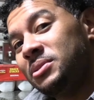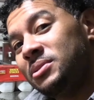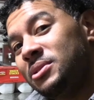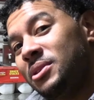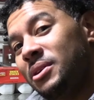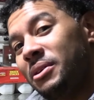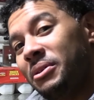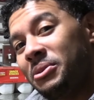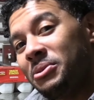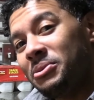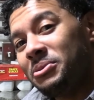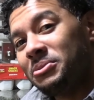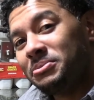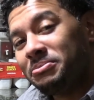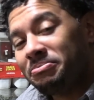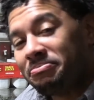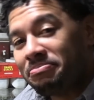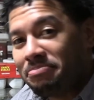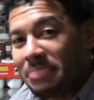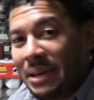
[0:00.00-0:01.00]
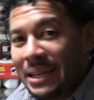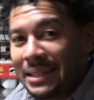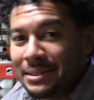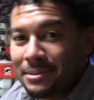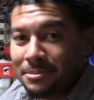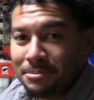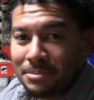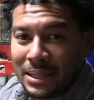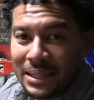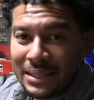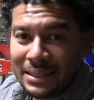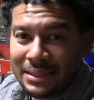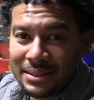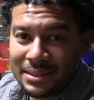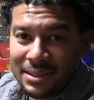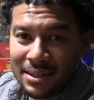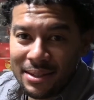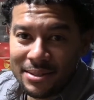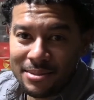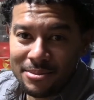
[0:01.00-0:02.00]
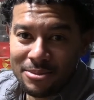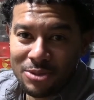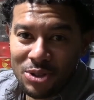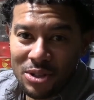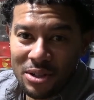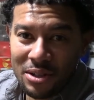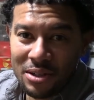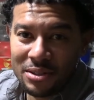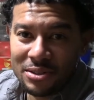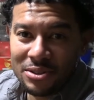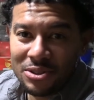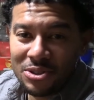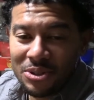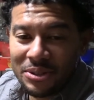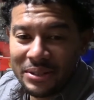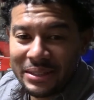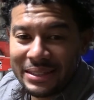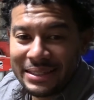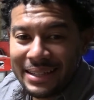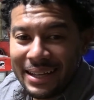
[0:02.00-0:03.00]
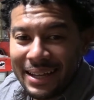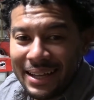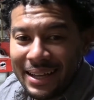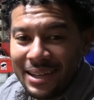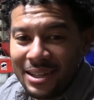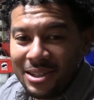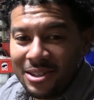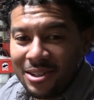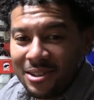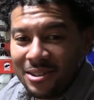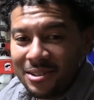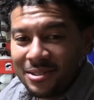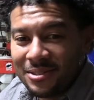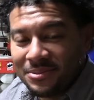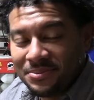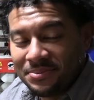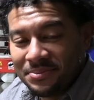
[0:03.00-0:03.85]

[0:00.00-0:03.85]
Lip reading: go make some money, sell some drugs, join a gang, or